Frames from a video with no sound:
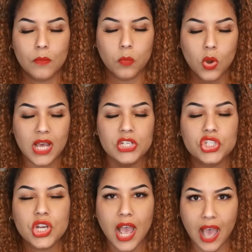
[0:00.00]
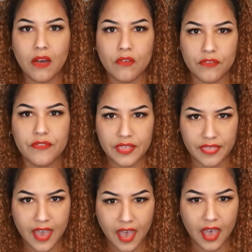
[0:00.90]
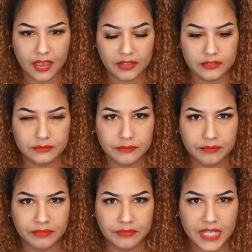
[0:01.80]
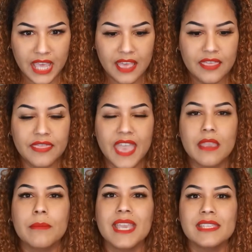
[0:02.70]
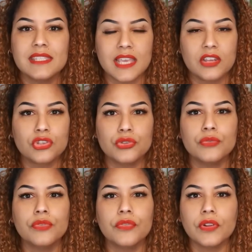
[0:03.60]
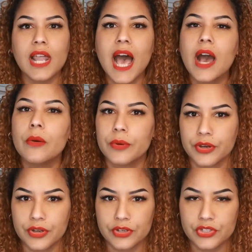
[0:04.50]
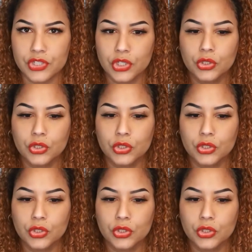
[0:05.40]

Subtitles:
Watch out for that. They may send you flowers